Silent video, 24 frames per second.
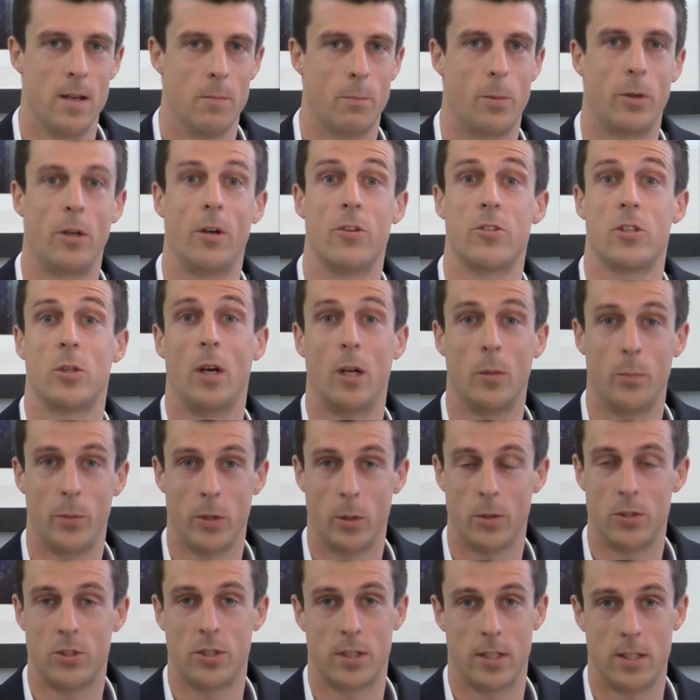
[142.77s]
but also help
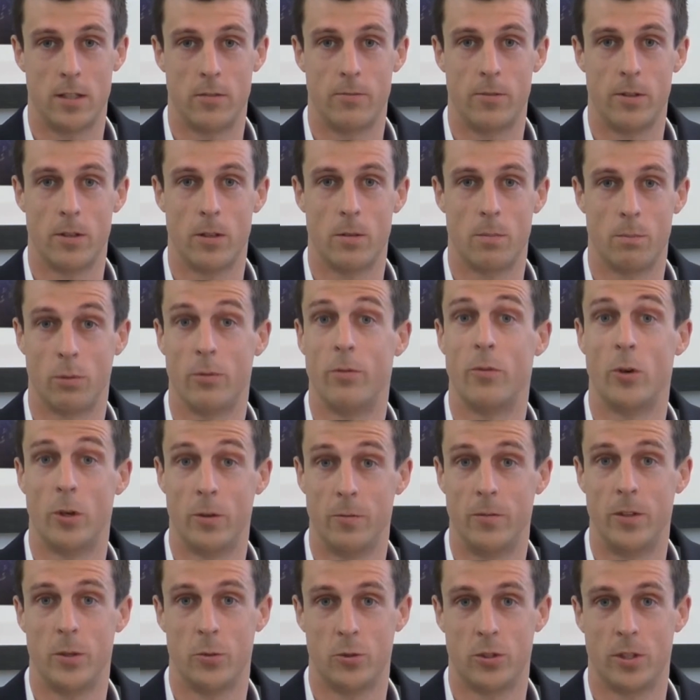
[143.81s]
you achieve your
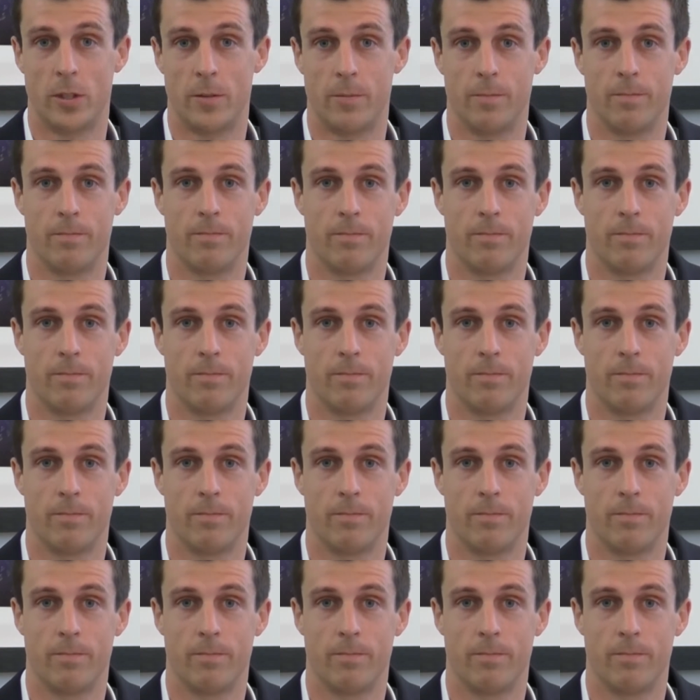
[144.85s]
preferred future.